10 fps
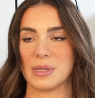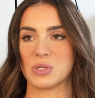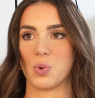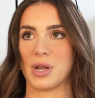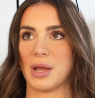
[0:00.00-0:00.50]

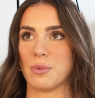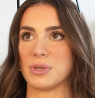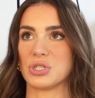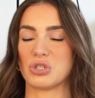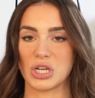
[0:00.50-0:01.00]
It's when I would
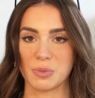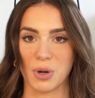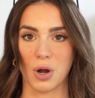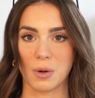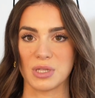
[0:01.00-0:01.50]
stretch my
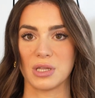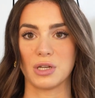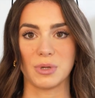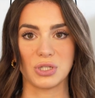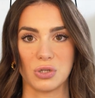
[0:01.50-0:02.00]
arms a
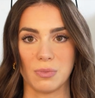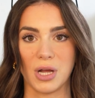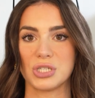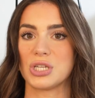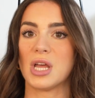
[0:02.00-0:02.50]
little bit too
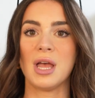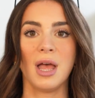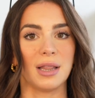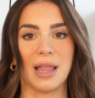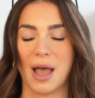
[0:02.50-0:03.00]
much,
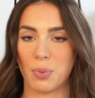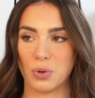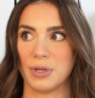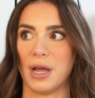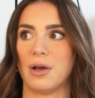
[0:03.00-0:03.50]
lat
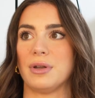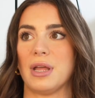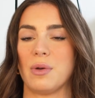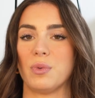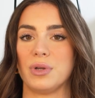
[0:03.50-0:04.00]
pull down,
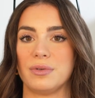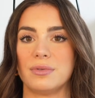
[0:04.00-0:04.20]
it would,